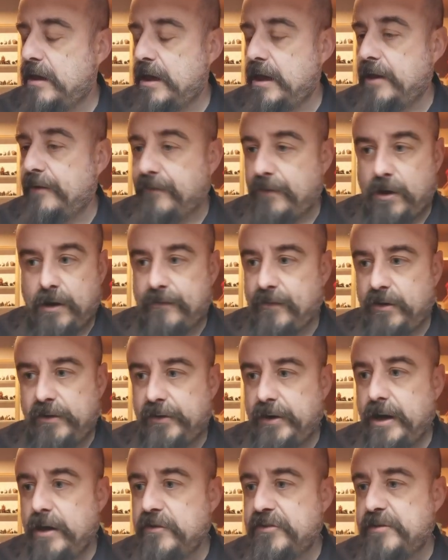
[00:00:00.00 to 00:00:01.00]
I've, I've
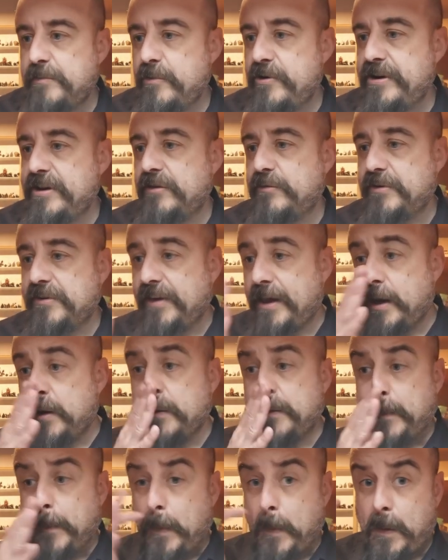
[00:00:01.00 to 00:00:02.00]
got loads of Marines recently had
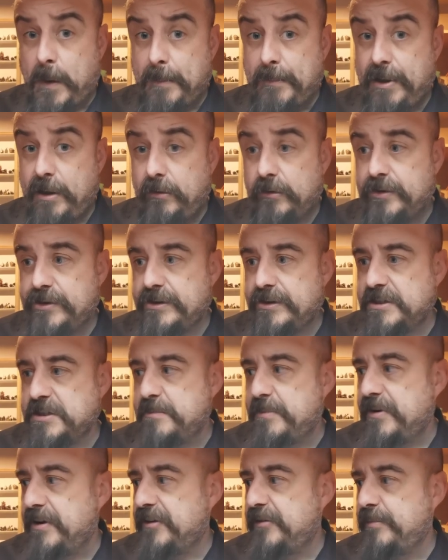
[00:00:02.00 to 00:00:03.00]
this real compulsion
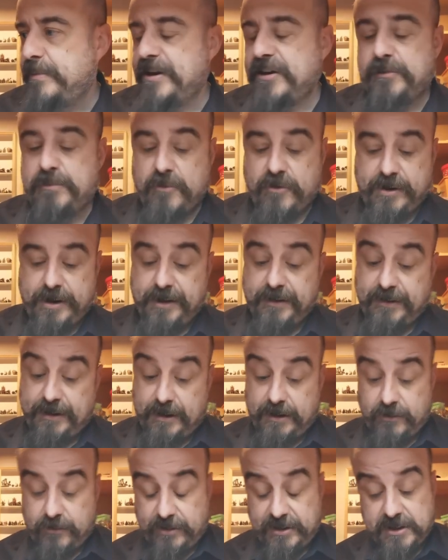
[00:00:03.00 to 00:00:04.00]
to buy Space Marines
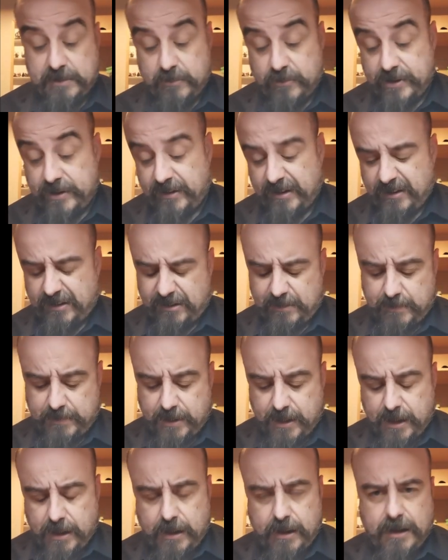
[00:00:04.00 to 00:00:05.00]
and Trace Marines and some
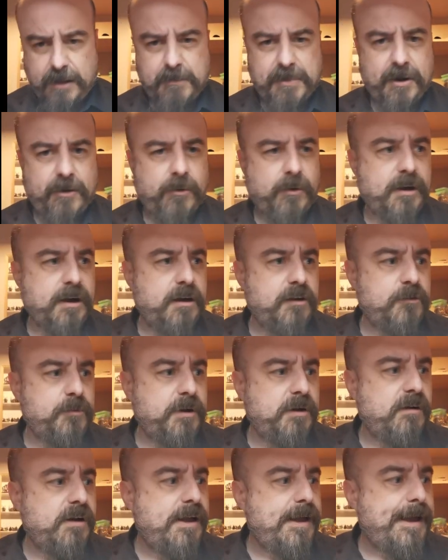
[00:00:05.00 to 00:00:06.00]
Imperial Guard as
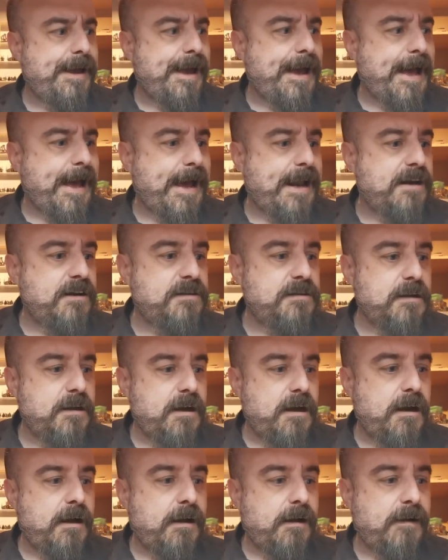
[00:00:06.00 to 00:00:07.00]
well. And
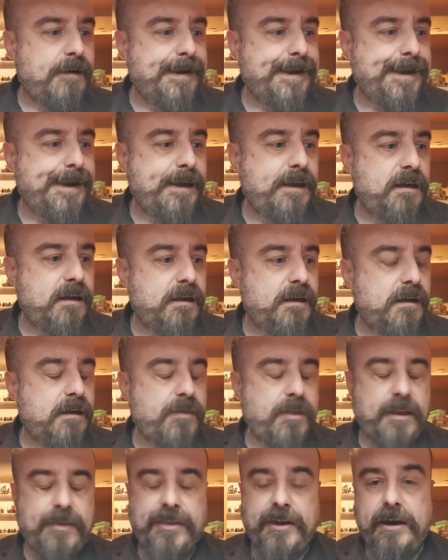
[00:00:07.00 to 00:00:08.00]
I,
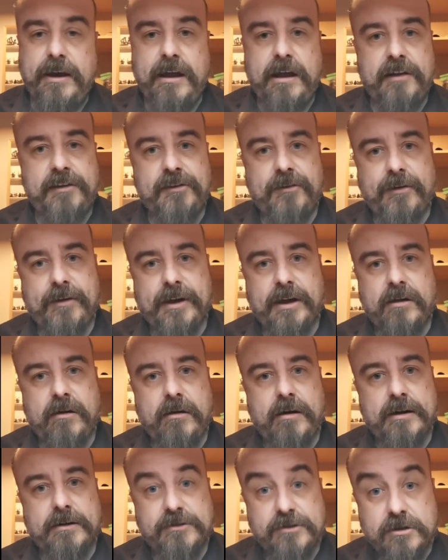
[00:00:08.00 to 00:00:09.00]
the, the last lot I
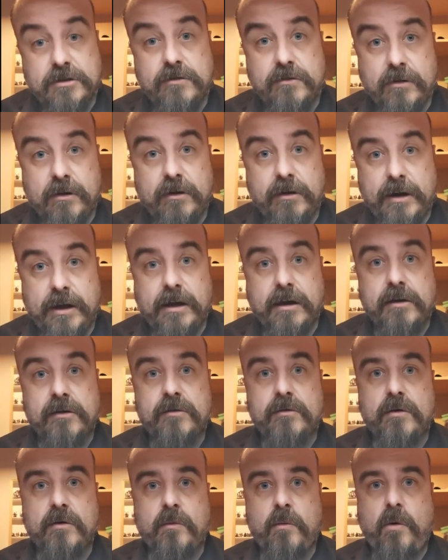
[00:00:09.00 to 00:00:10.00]
got, I do not
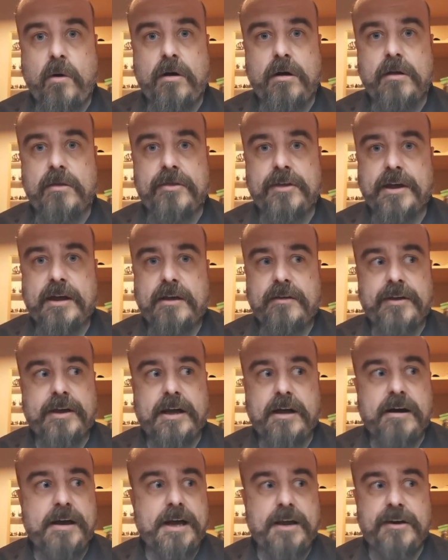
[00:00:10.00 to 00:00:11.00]
know what the, the
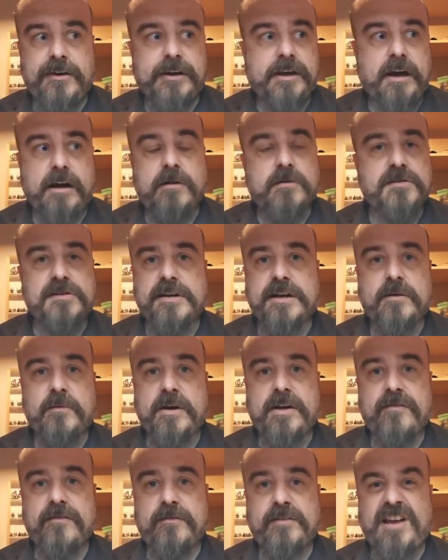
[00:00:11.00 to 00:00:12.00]
guy undercoated it
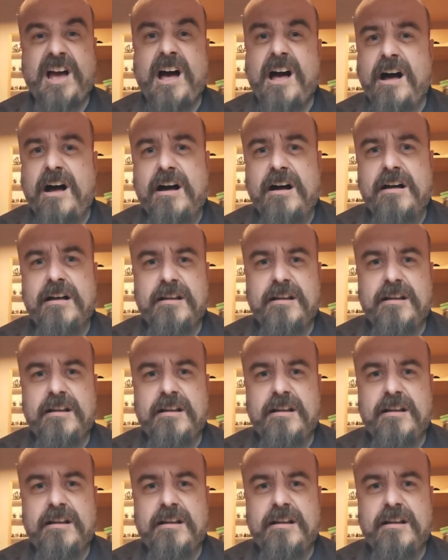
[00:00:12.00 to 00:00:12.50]
with. Tar.